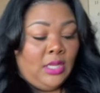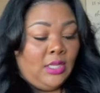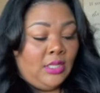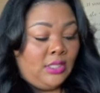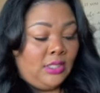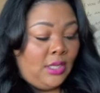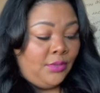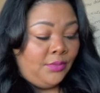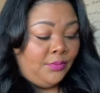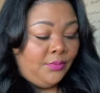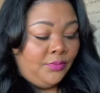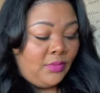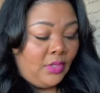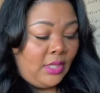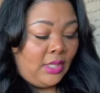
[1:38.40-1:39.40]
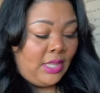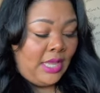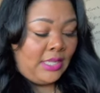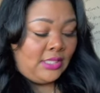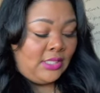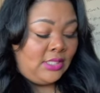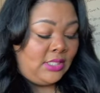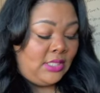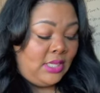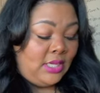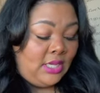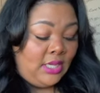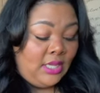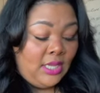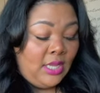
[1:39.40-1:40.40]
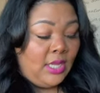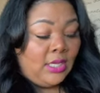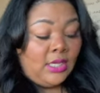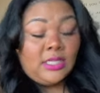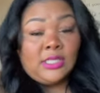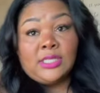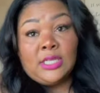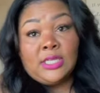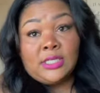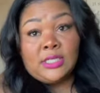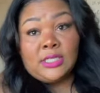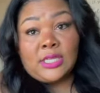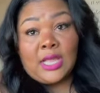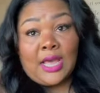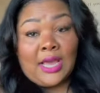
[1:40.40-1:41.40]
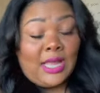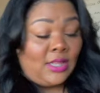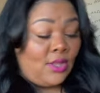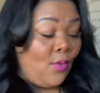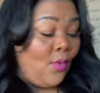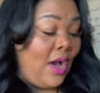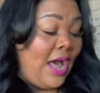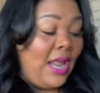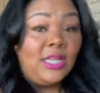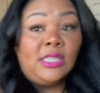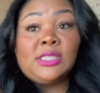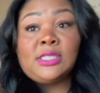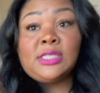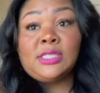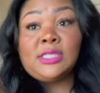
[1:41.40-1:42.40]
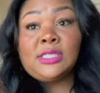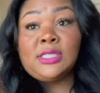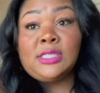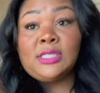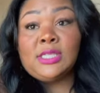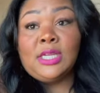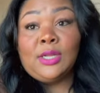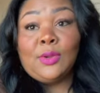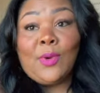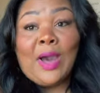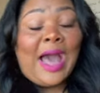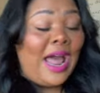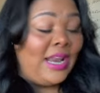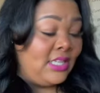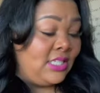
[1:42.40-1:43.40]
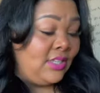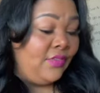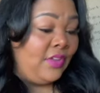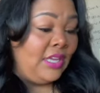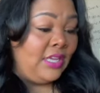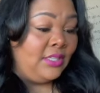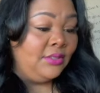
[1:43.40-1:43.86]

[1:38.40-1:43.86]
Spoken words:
So let's see, because sis, I got the widest feet.